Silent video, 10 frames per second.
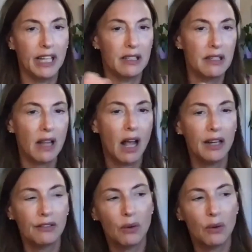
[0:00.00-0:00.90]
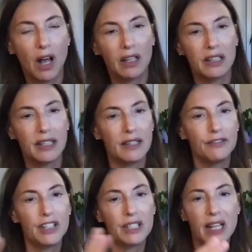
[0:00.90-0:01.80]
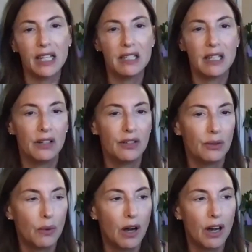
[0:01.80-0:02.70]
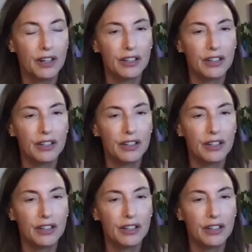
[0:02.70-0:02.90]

and this kind of quality that feels like it's underwater,